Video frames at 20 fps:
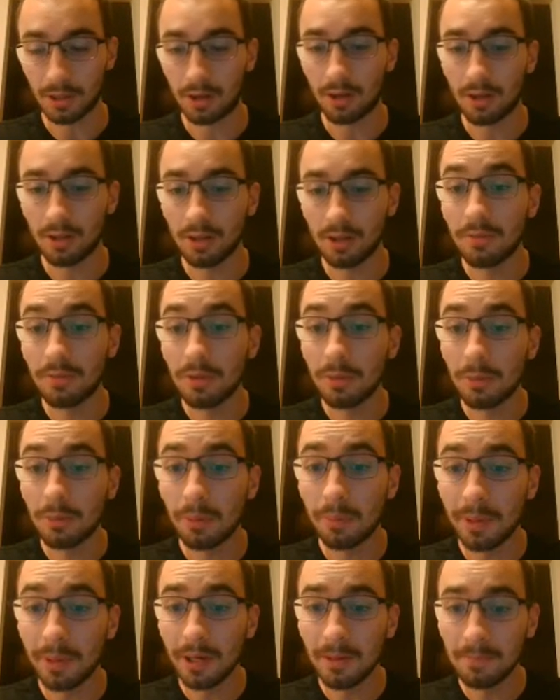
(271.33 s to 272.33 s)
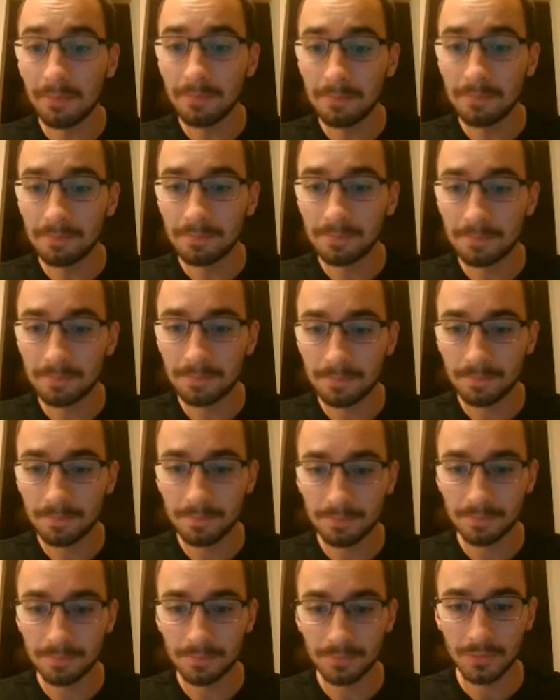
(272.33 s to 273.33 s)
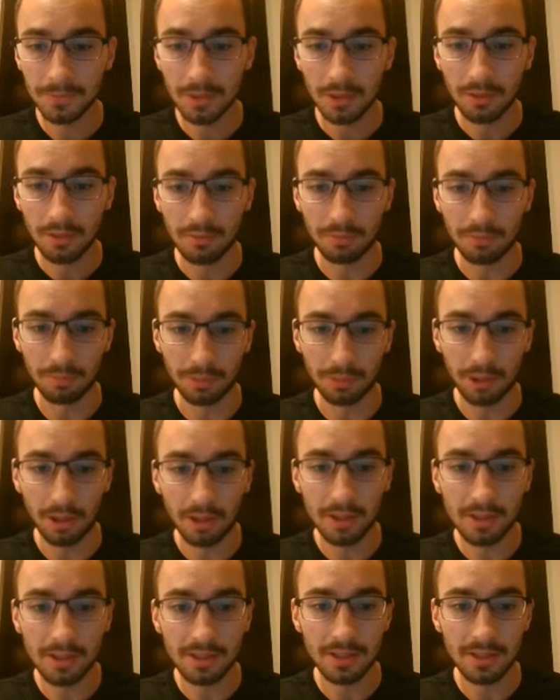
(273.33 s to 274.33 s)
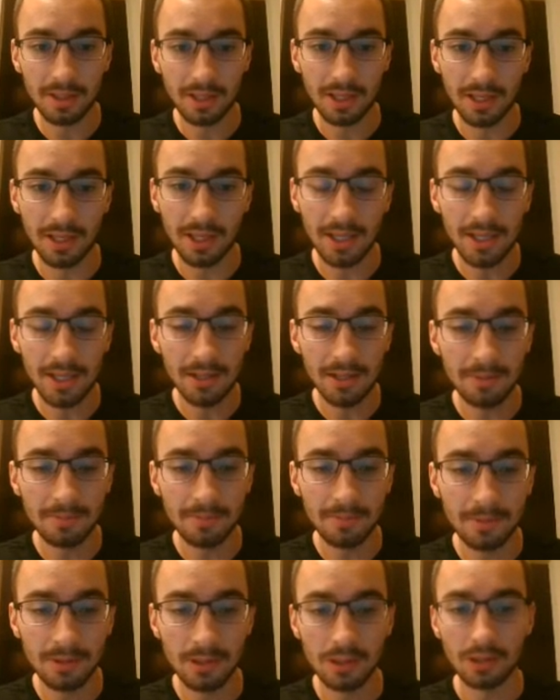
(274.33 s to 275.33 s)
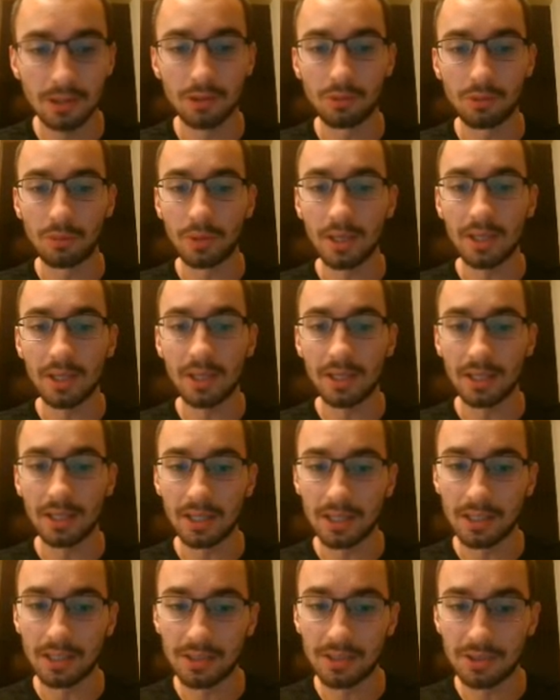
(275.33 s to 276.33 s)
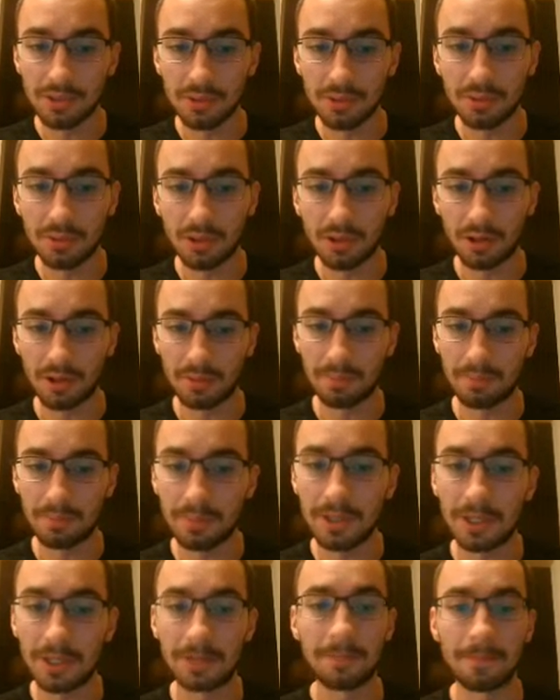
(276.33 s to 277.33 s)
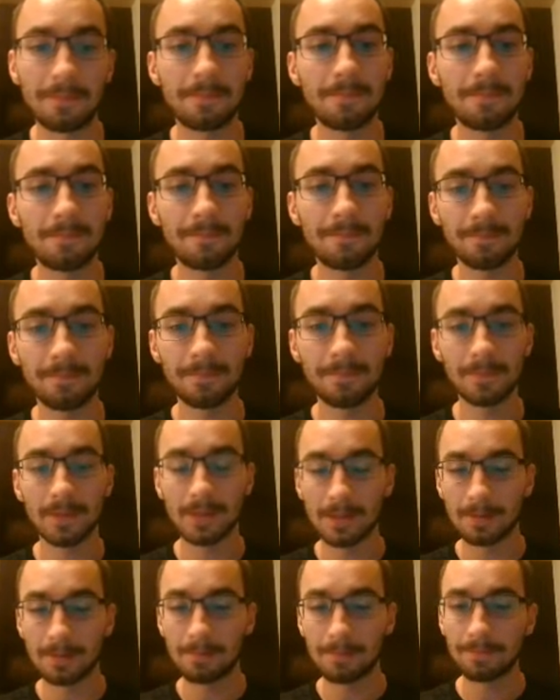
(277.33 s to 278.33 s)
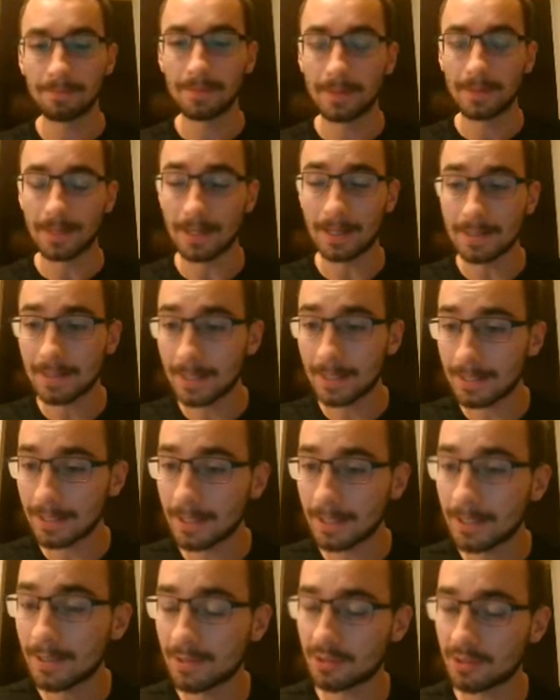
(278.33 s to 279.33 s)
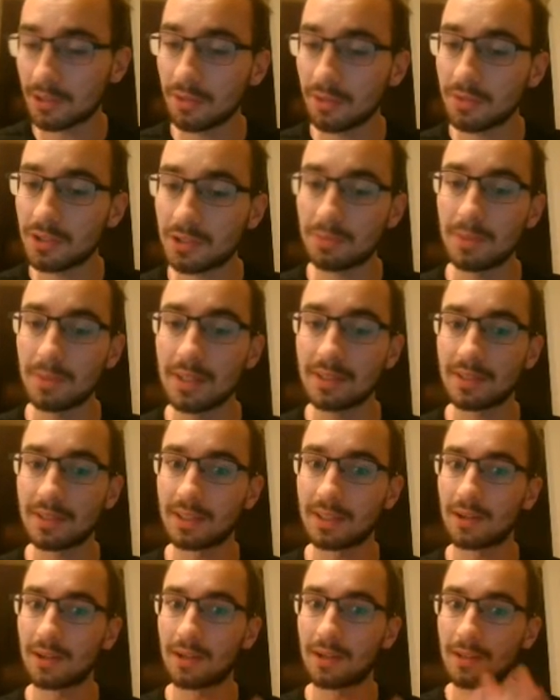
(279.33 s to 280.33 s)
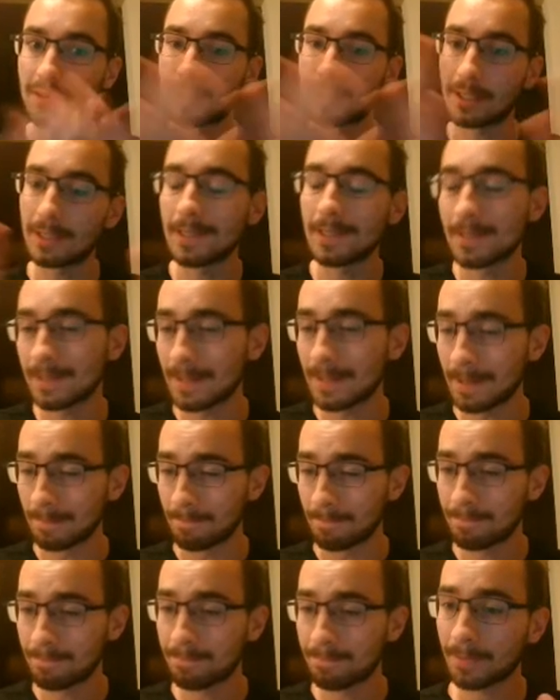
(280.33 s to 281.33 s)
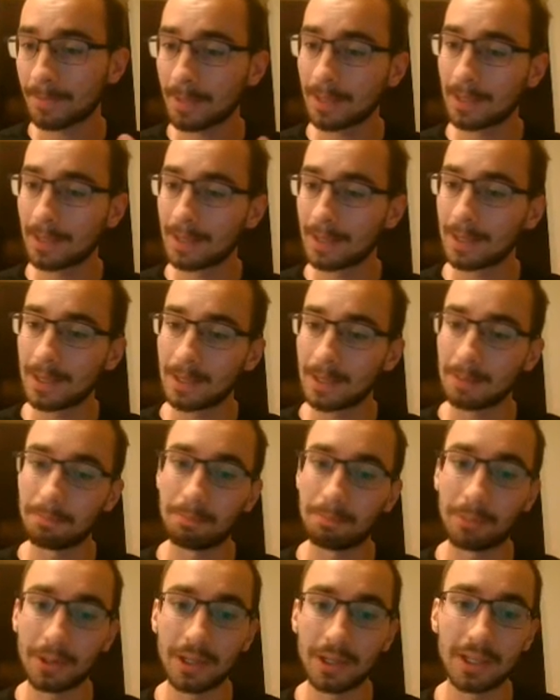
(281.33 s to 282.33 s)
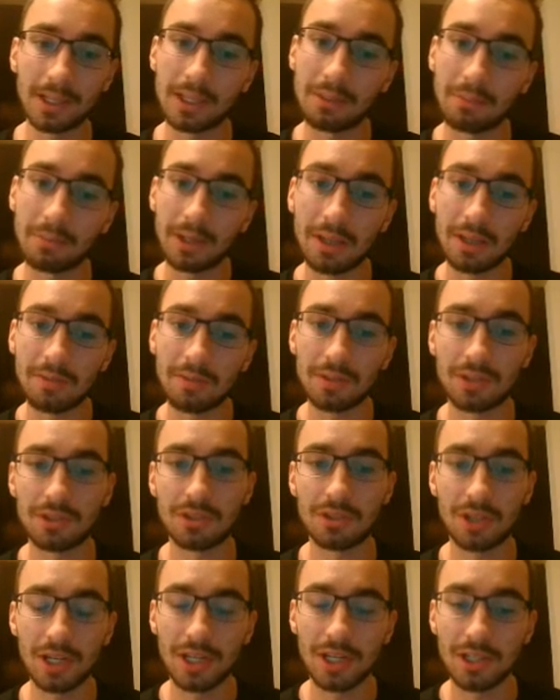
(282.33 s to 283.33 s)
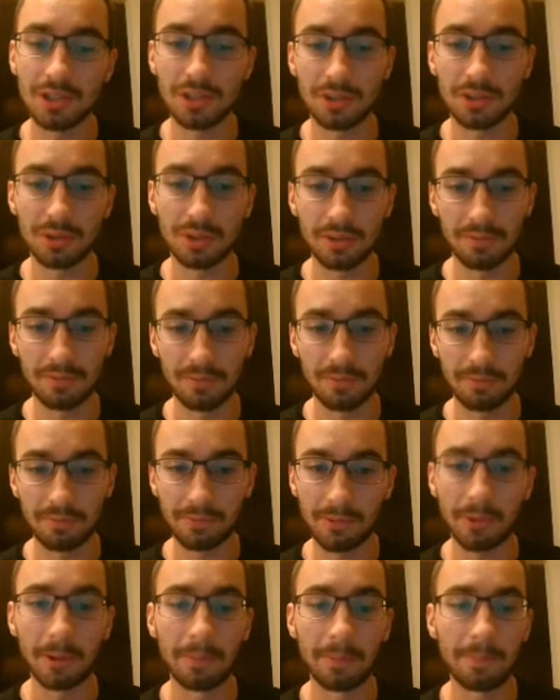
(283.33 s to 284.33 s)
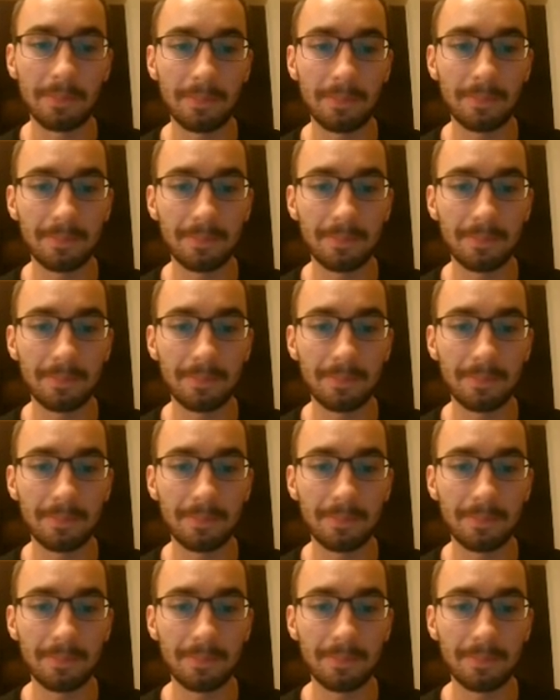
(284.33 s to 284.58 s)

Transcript: All of the momentum from cart A went into cart B. That's the idea. Conserved just means it all stayed the same, but it may have just changed into a different form.